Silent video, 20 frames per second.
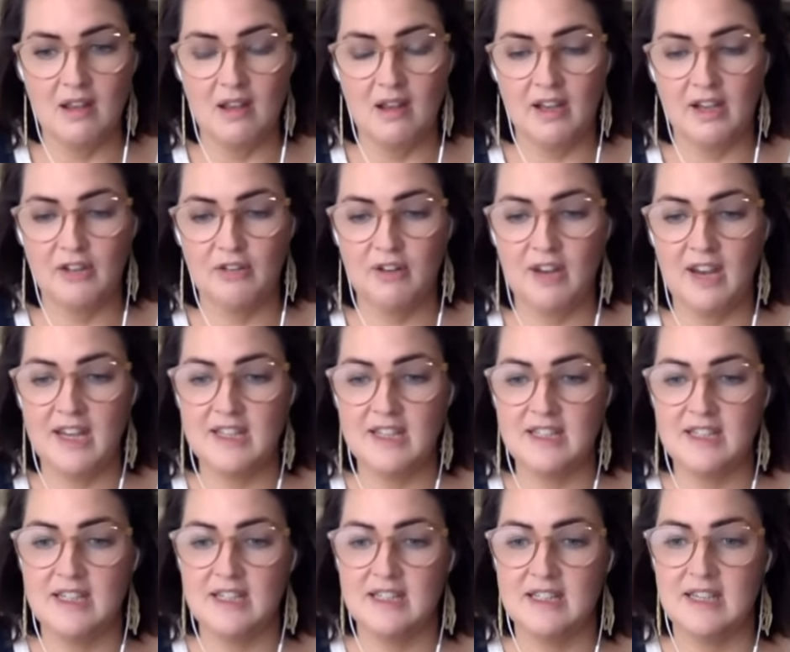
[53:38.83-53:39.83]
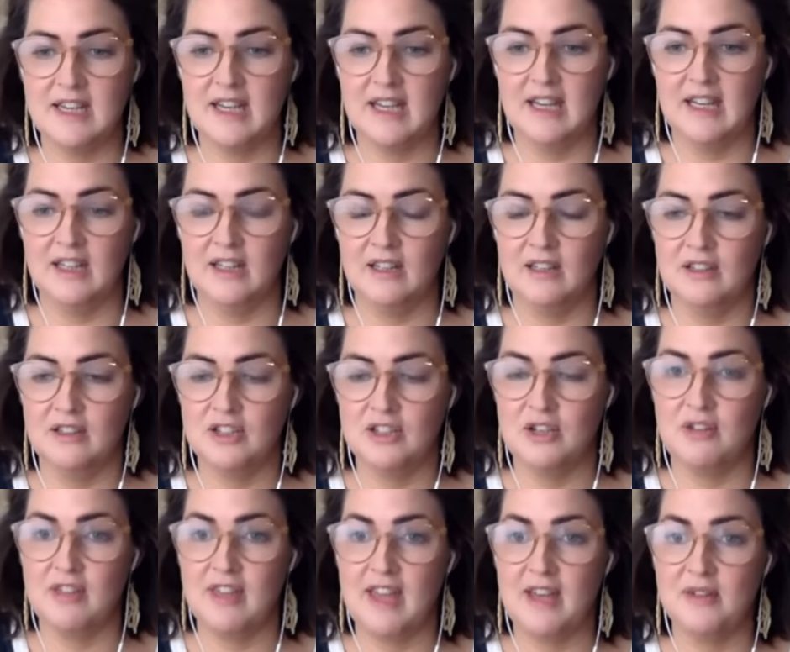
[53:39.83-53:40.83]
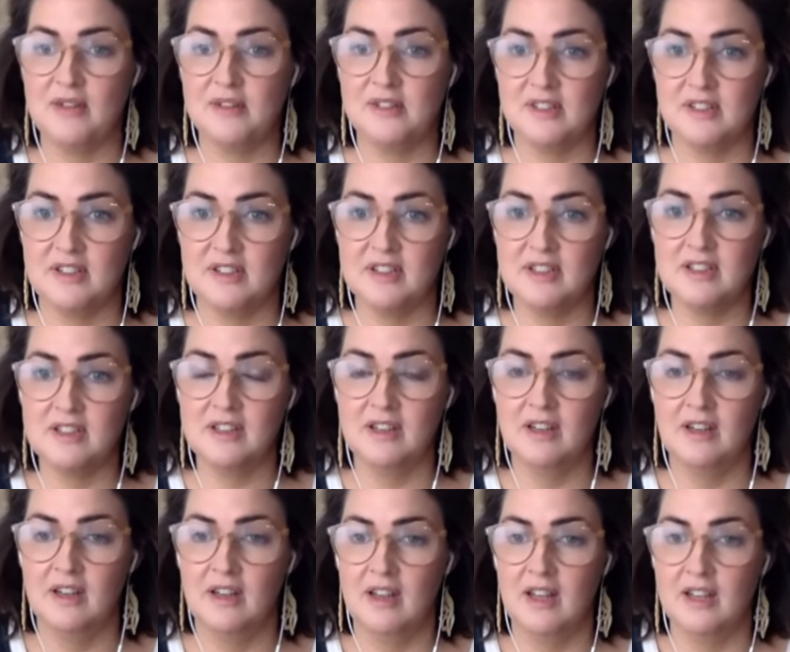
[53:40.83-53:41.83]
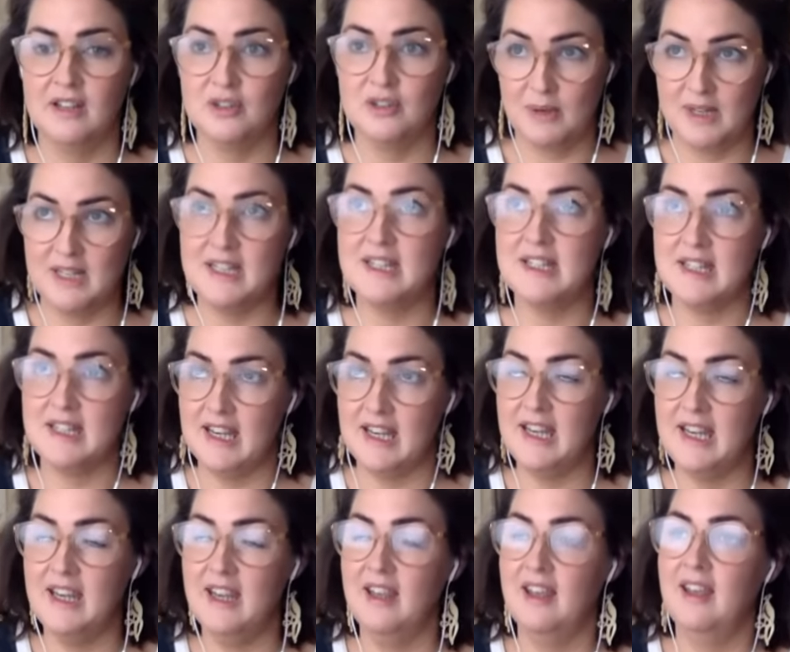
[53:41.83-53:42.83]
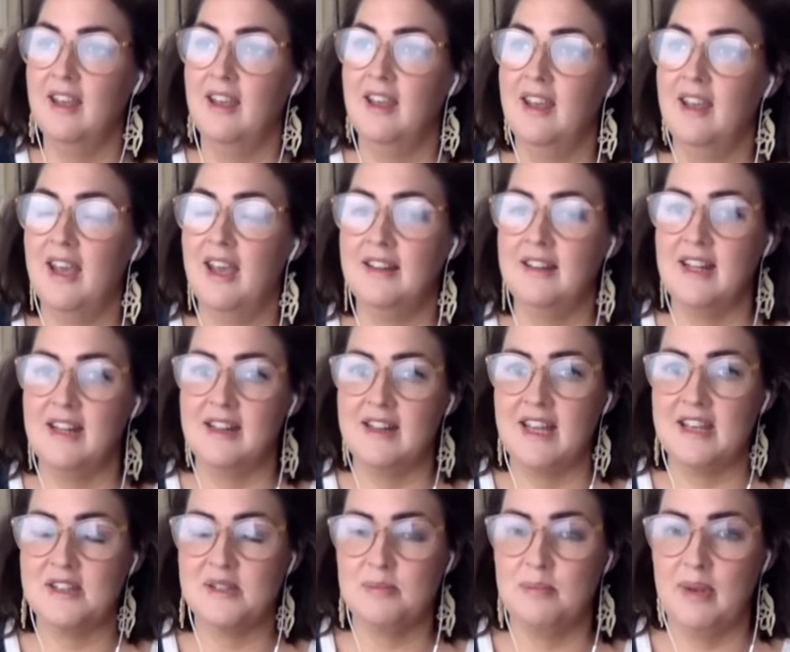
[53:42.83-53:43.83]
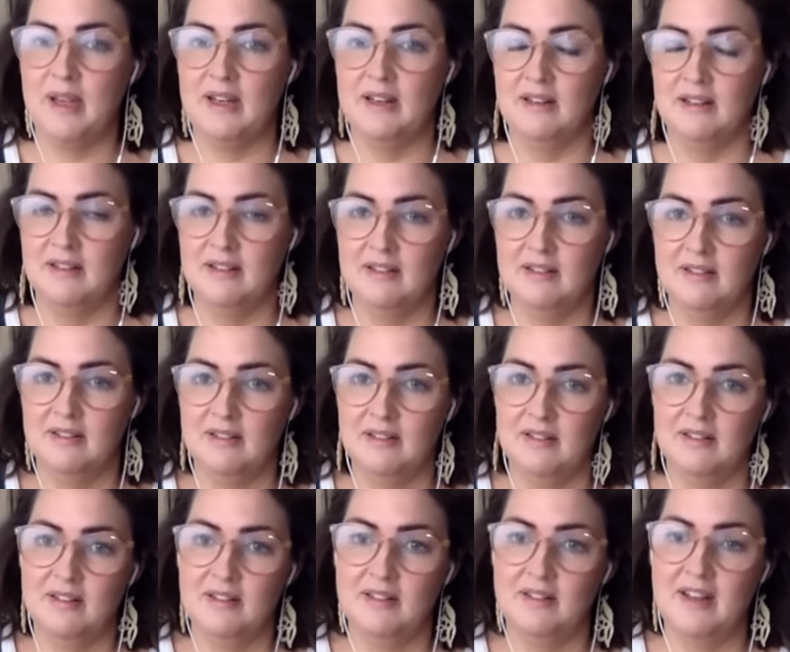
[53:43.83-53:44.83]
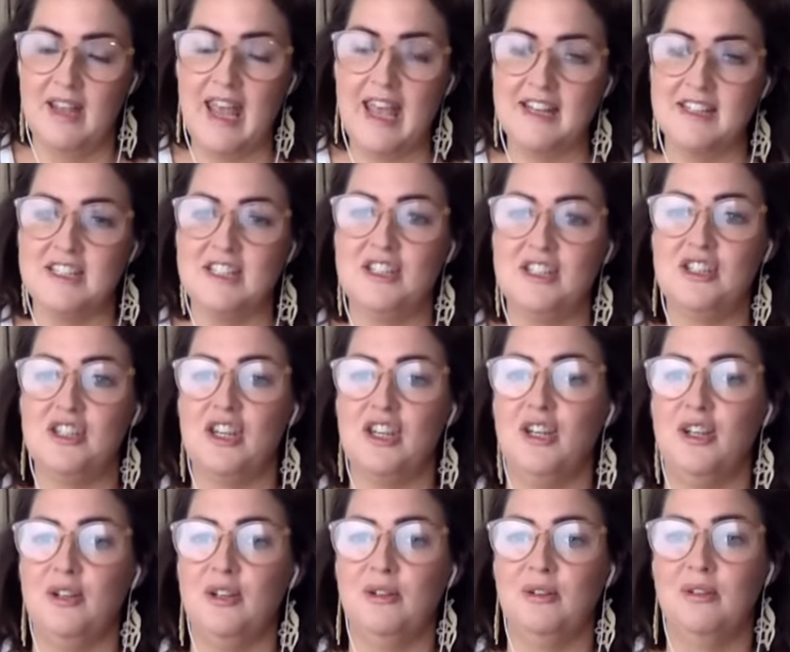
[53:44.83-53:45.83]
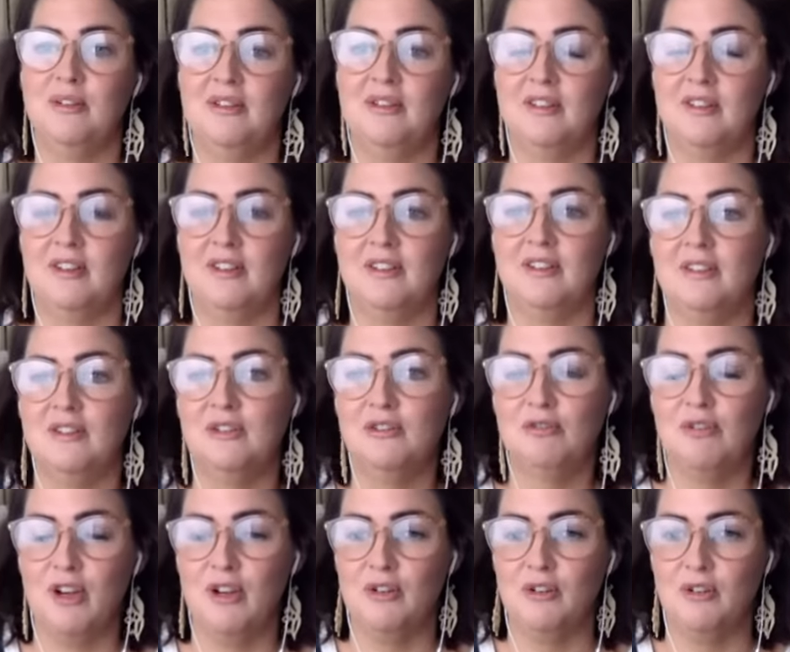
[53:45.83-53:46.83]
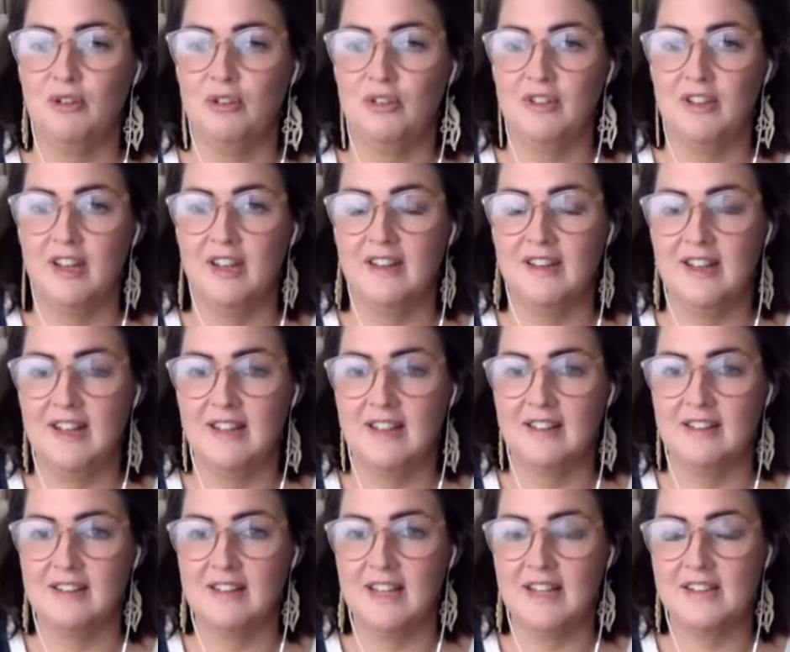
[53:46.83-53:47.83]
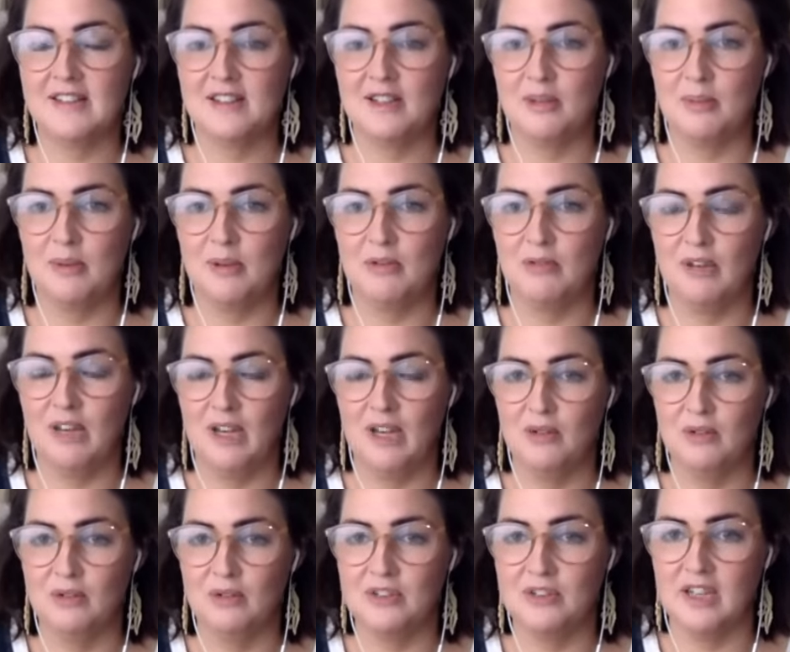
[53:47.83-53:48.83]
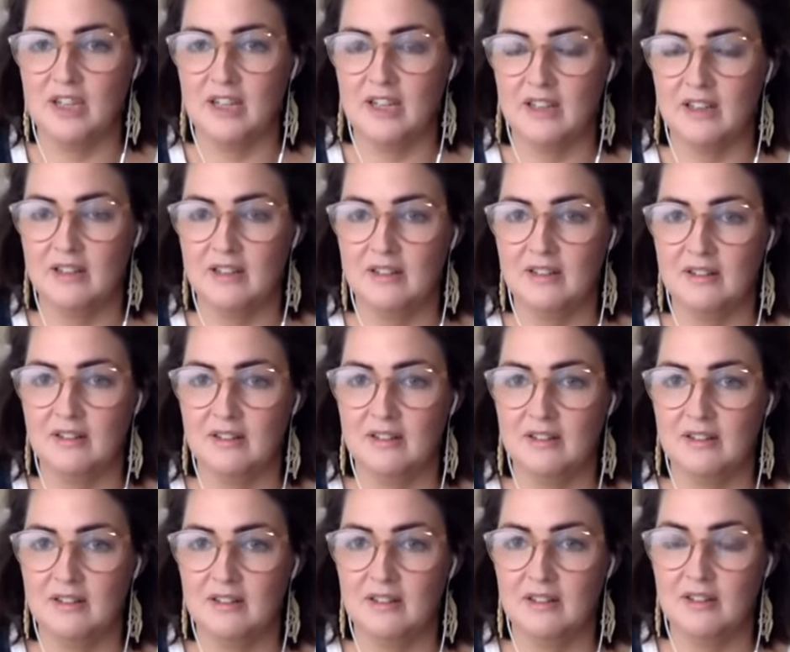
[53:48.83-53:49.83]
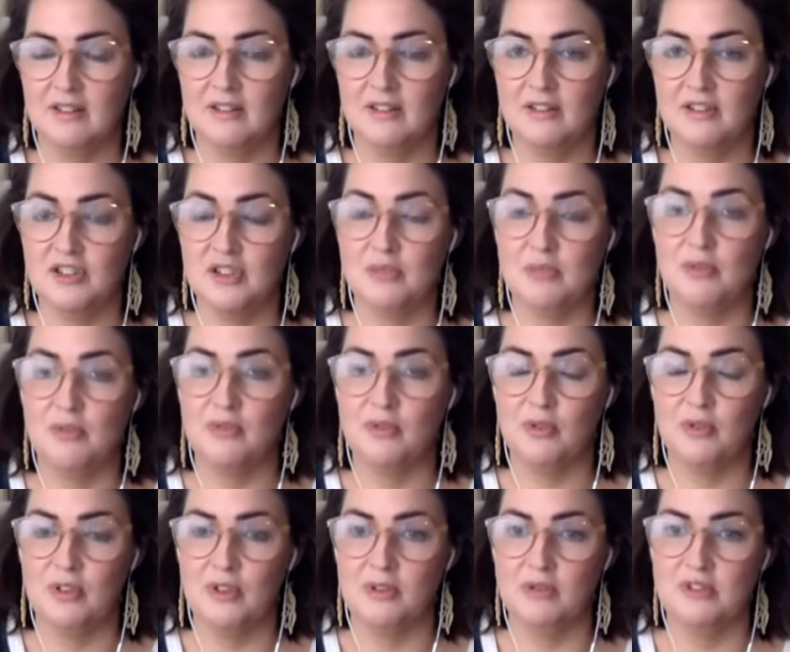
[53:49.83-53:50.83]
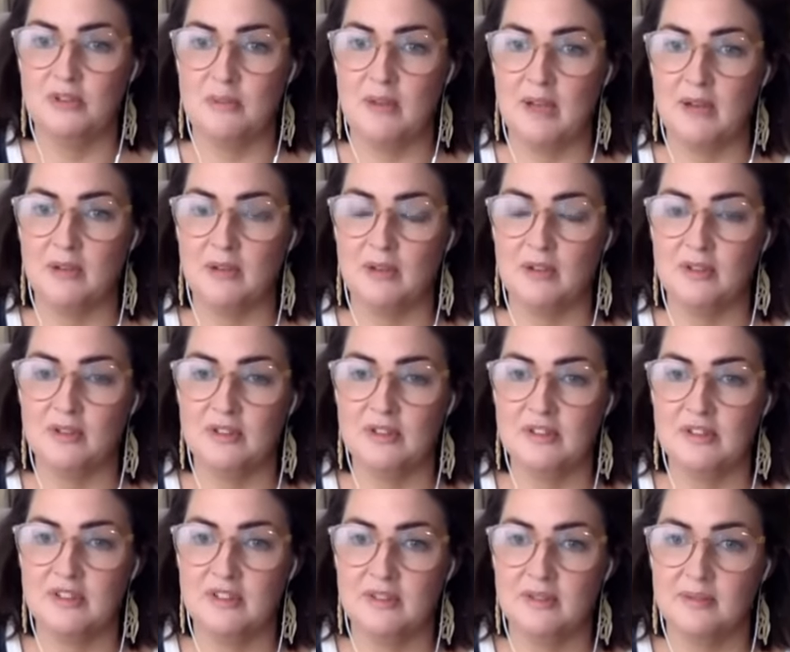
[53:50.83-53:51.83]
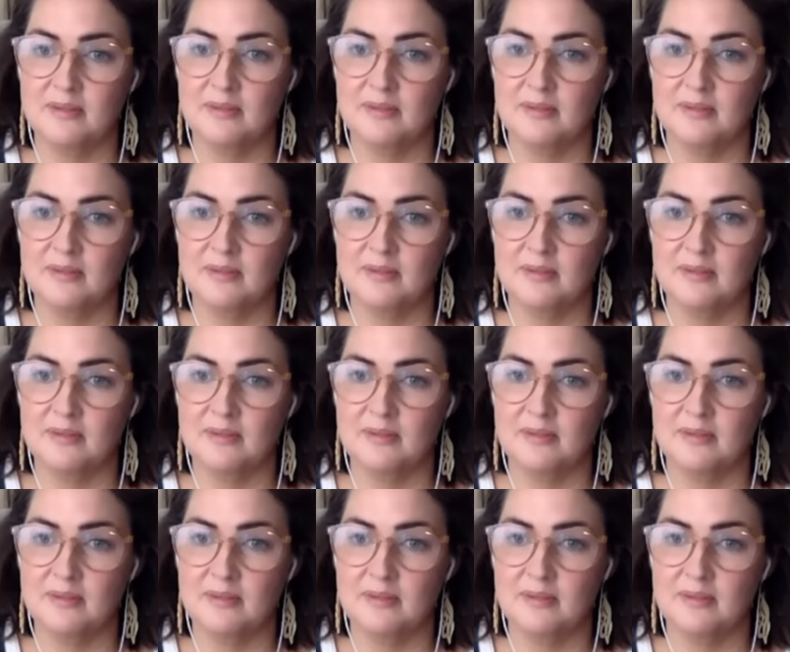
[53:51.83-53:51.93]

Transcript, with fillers: I created in 2020, and then that's been added to and grown on, and then that's going to be relaunching just before the autumn equinox.